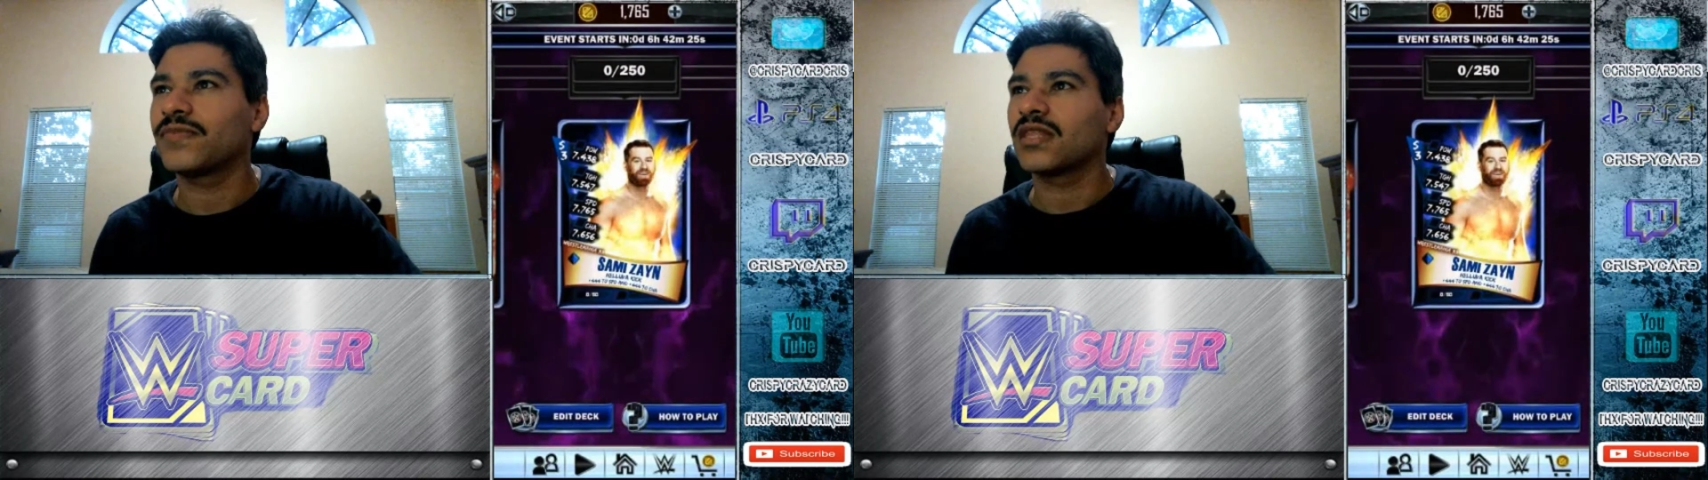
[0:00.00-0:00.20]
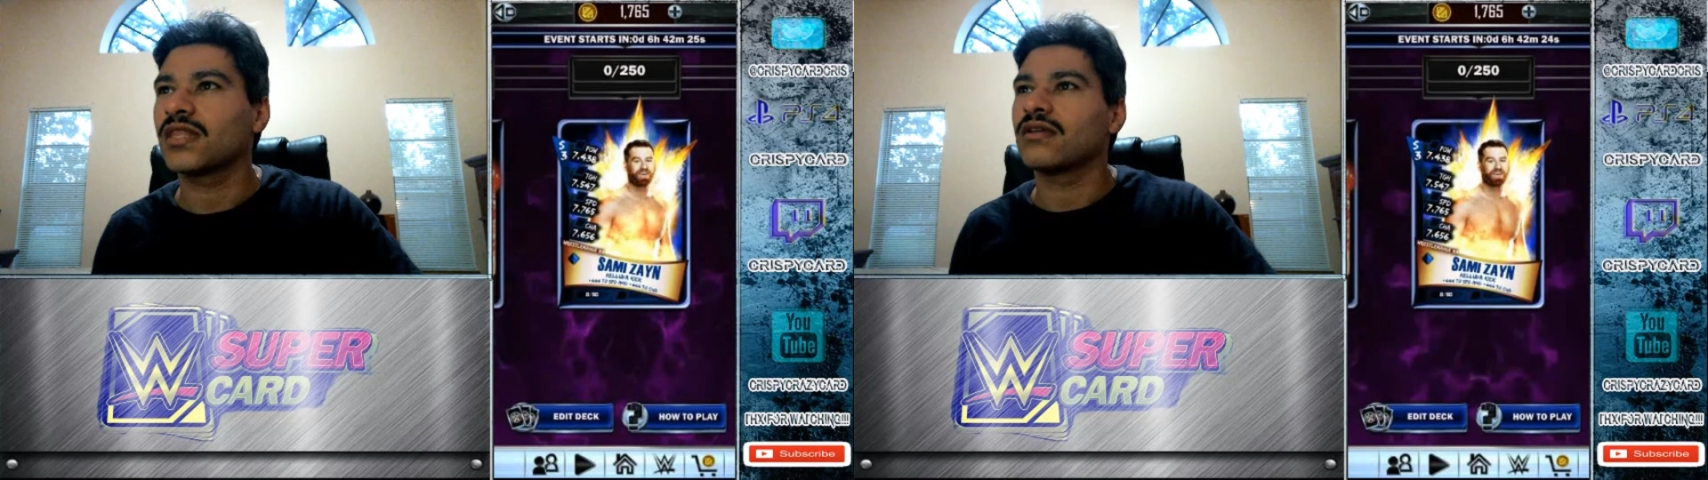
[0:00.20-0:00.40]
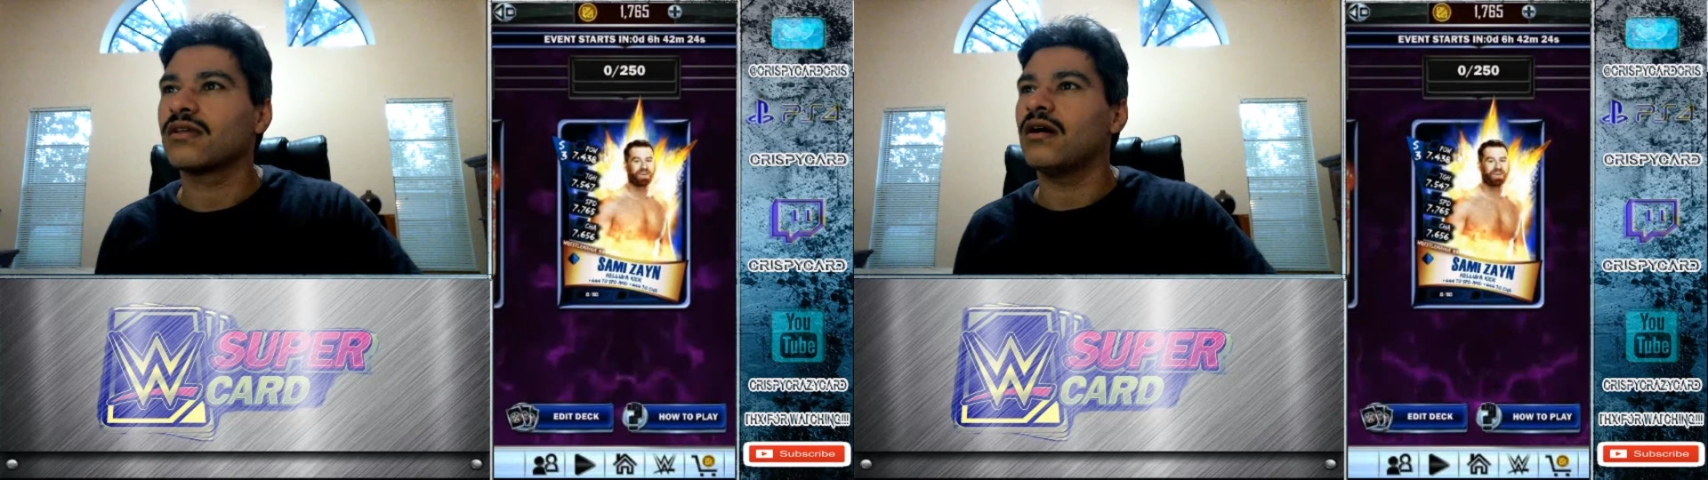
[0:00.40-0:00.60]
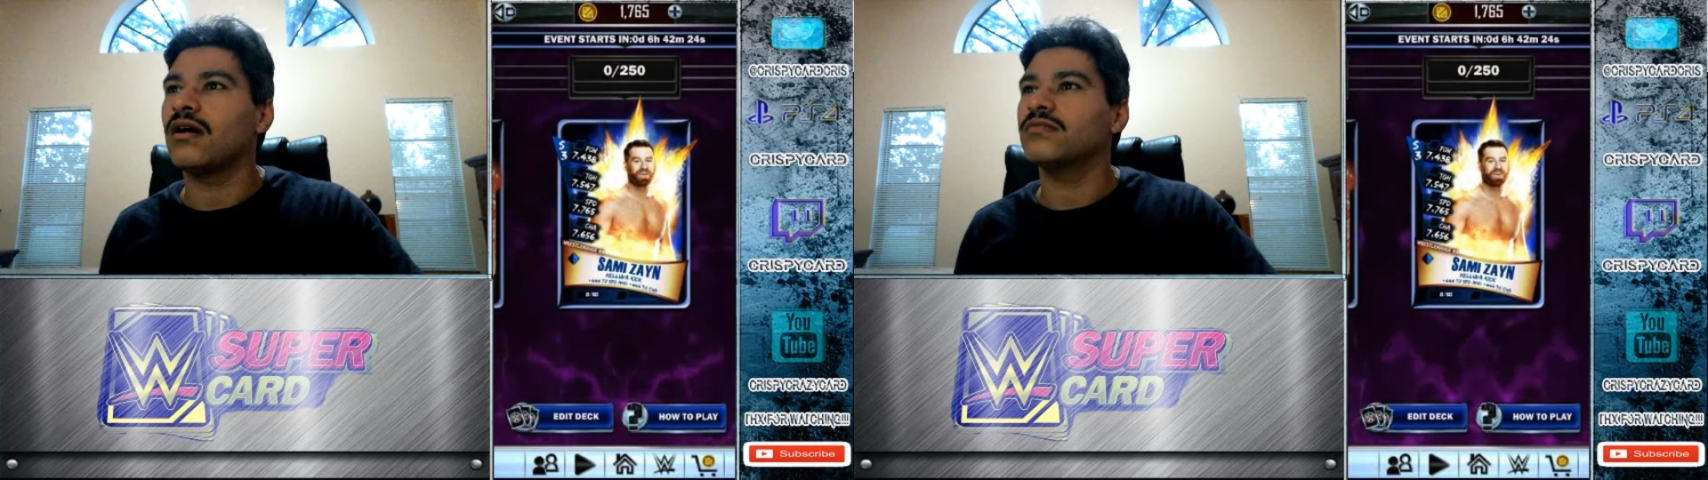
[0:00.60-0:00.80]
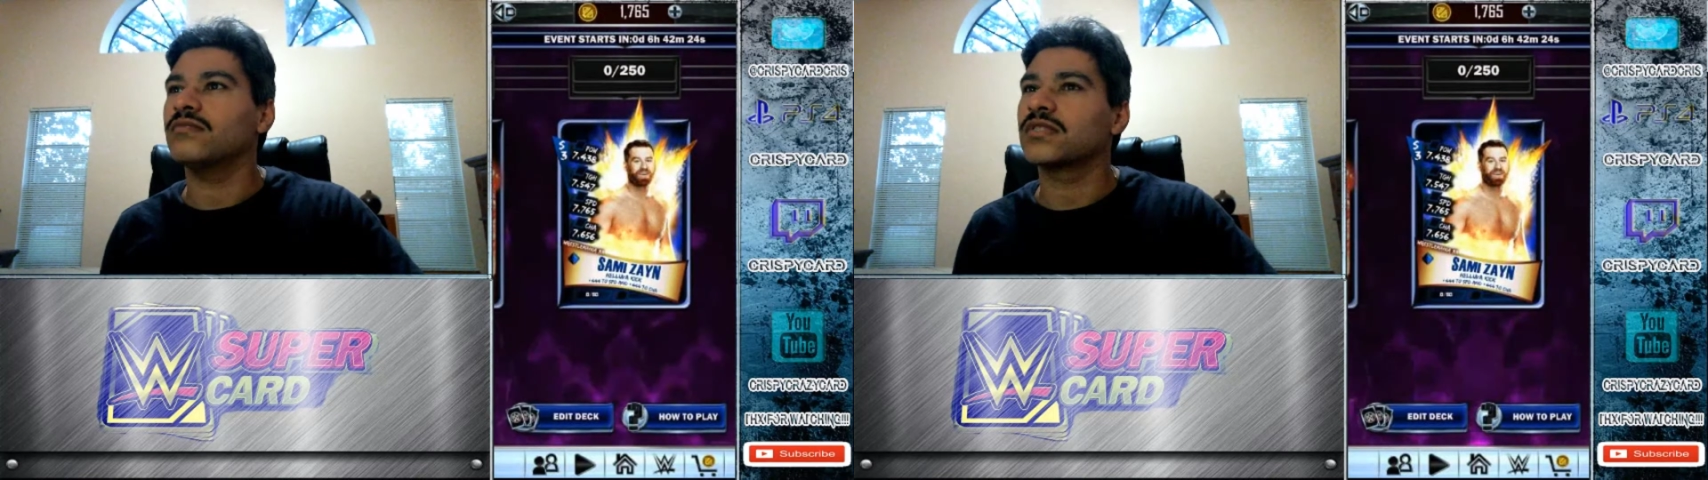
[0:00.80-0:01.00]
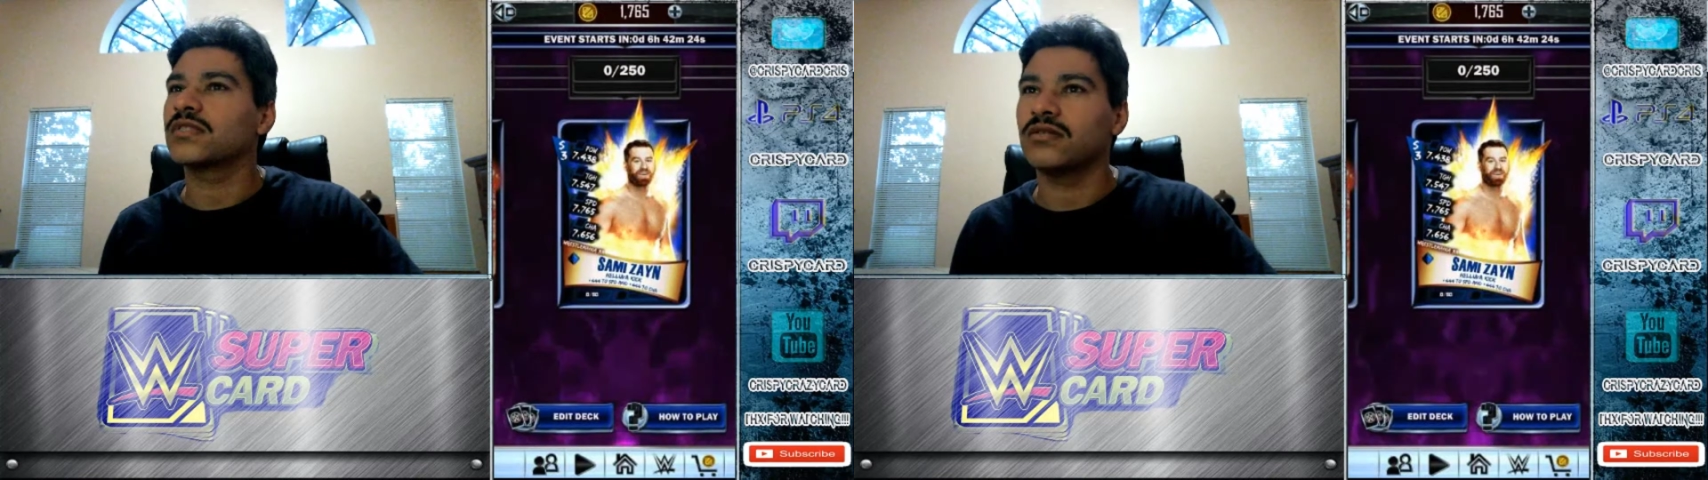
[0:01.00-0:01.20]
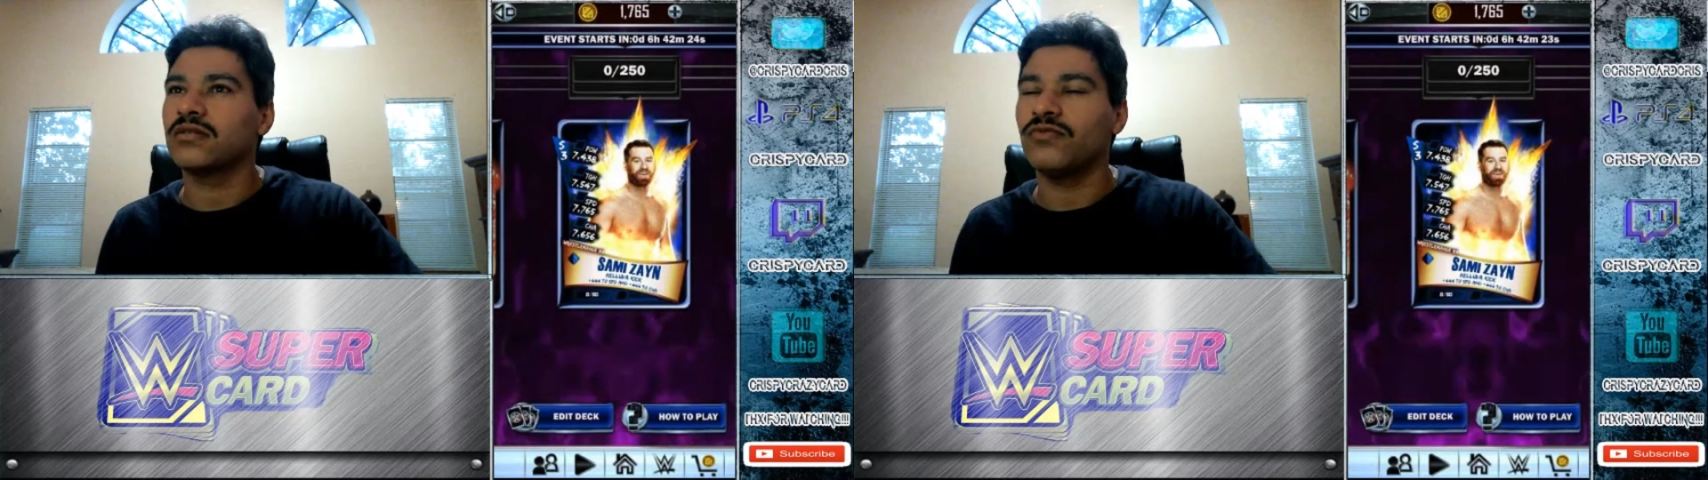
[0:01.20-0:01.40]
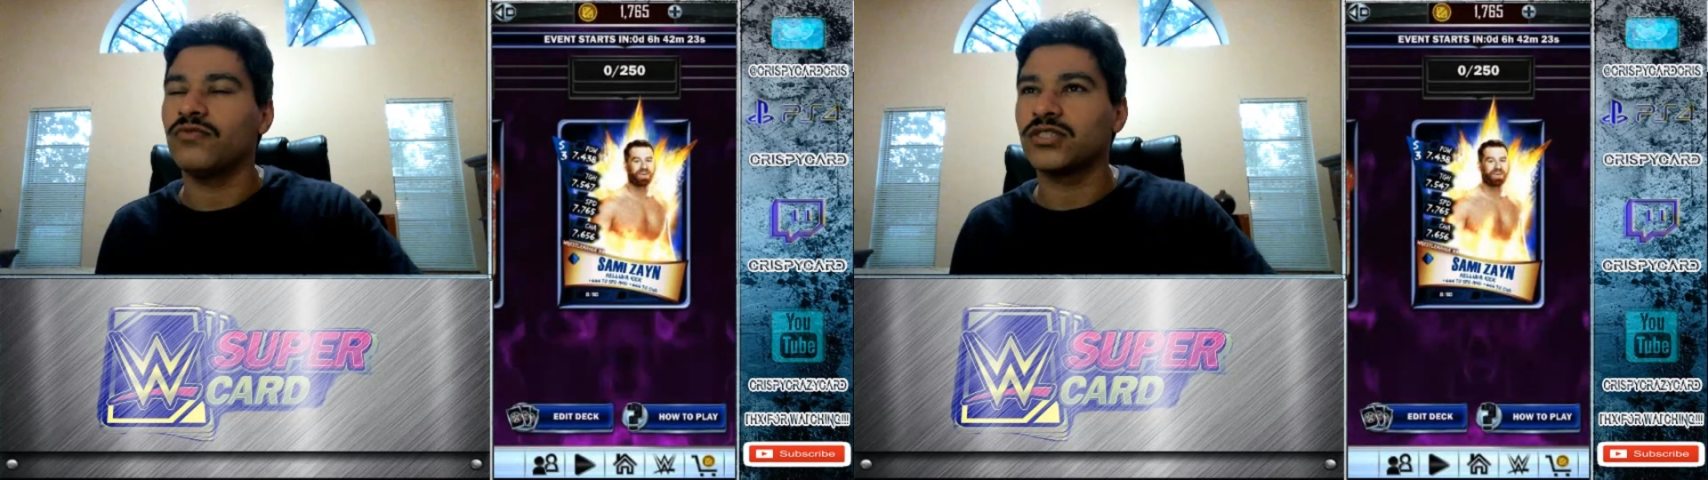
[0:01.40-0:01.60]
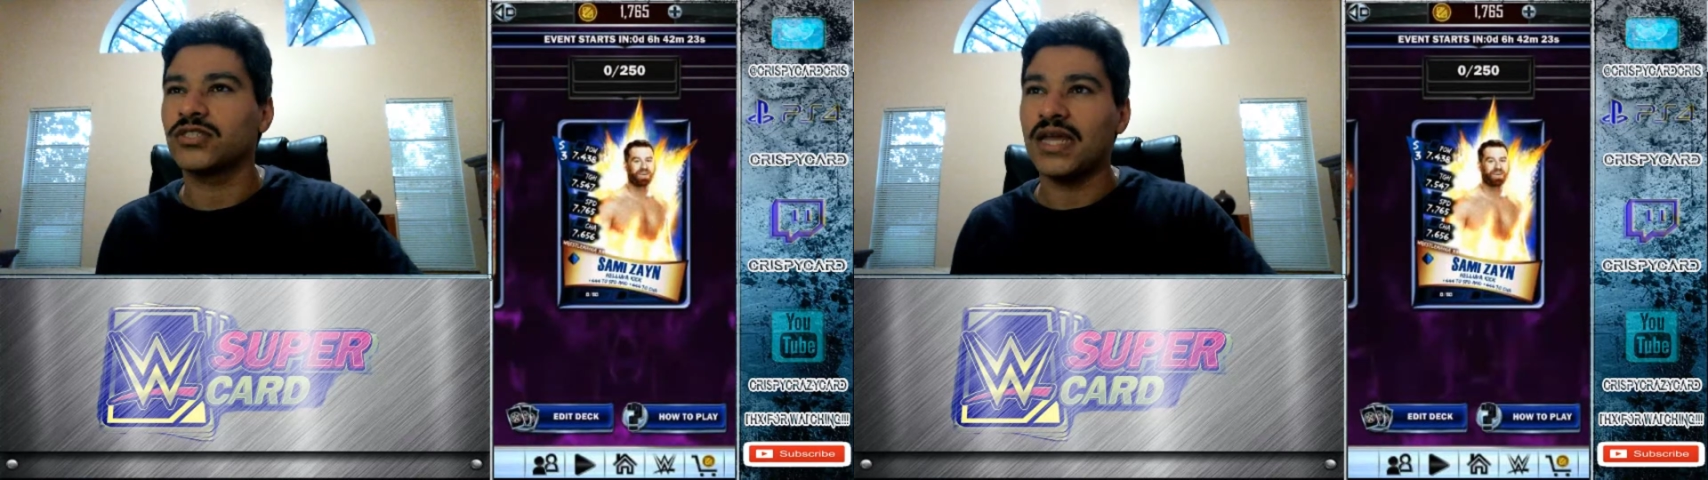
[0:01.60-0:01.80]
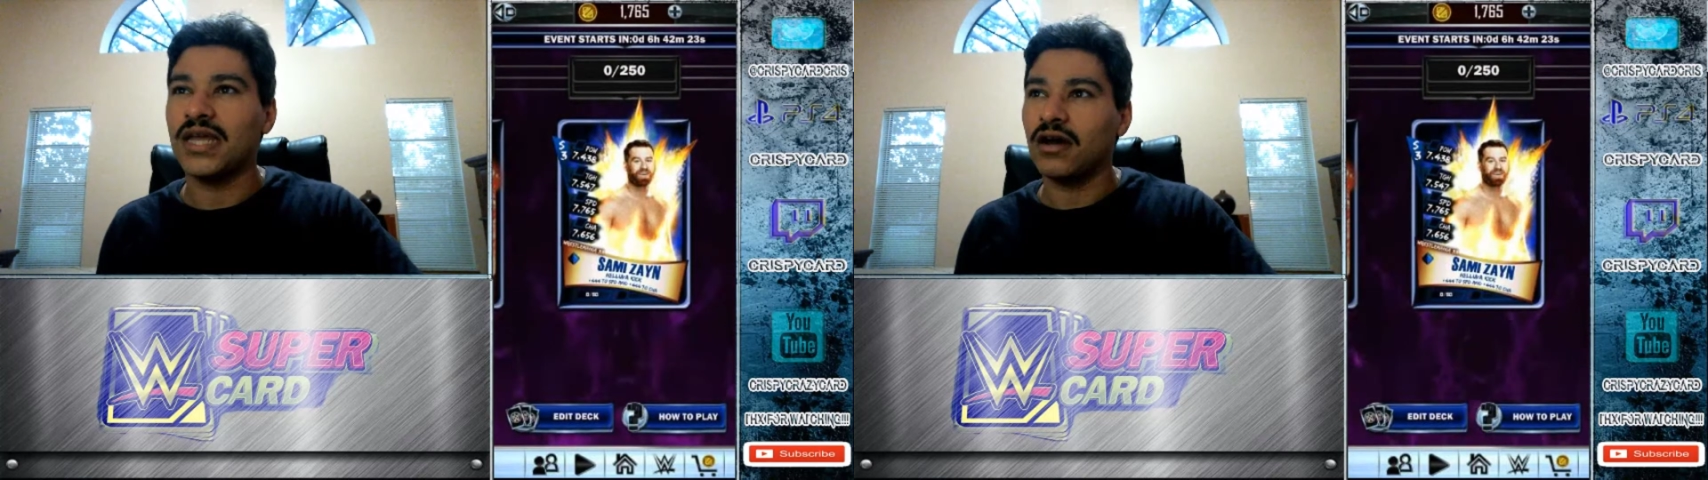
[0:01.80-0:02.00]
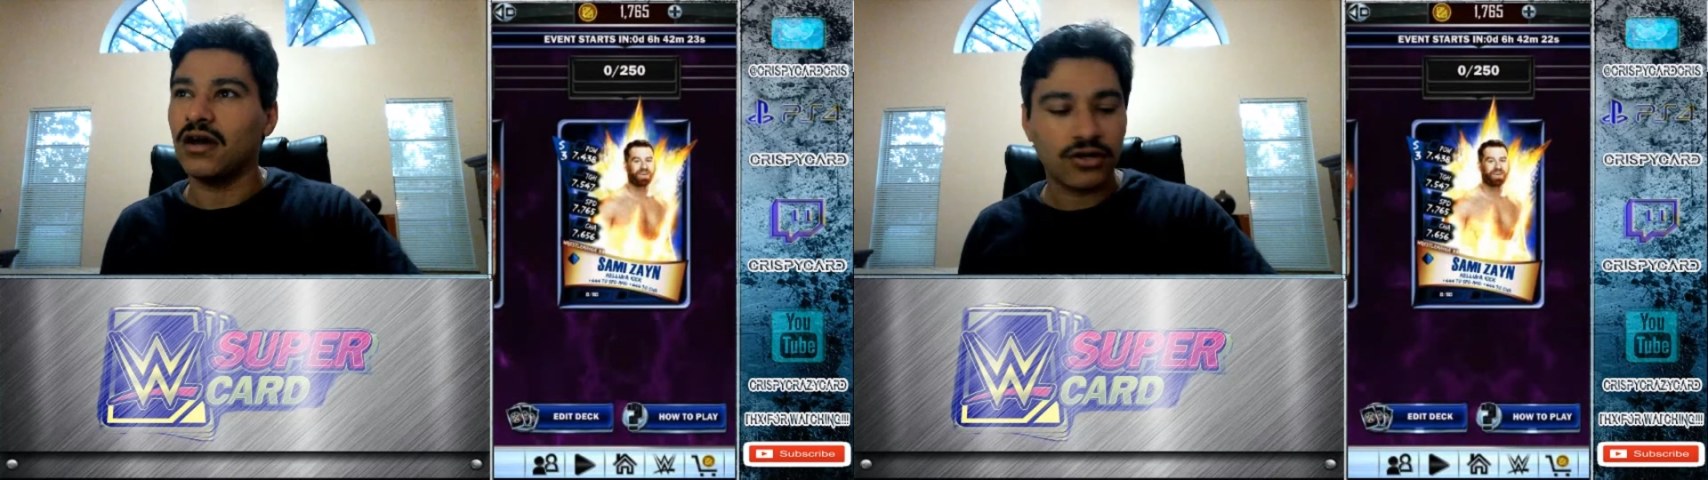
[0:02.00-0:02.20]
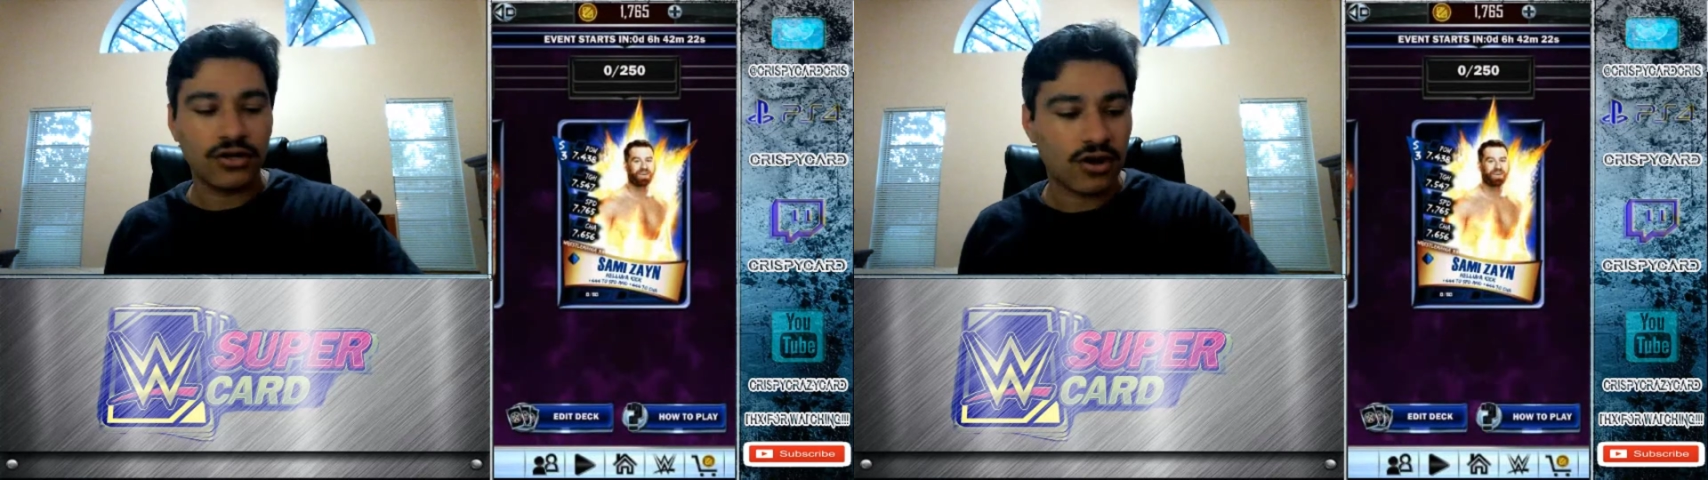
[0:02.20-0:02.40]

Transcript: um, WrestleMania undercard,